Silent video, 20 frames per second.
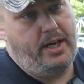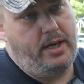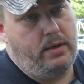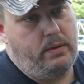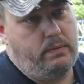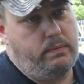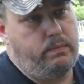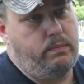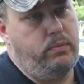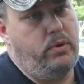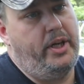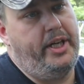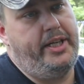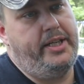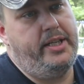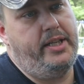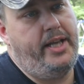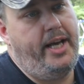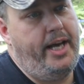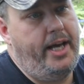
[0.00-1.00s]
I'll
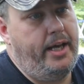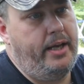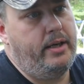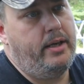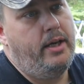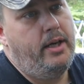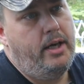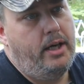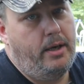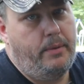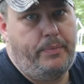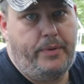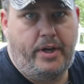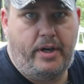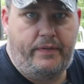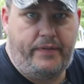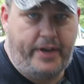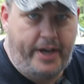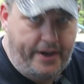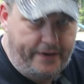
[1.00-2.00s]
link to that up
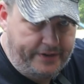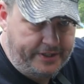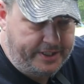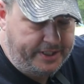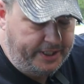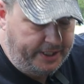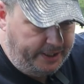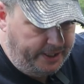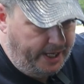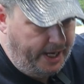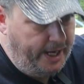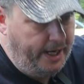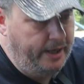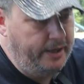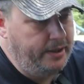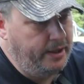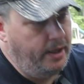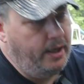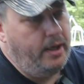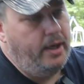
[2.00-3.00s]
there if you haven't seen that.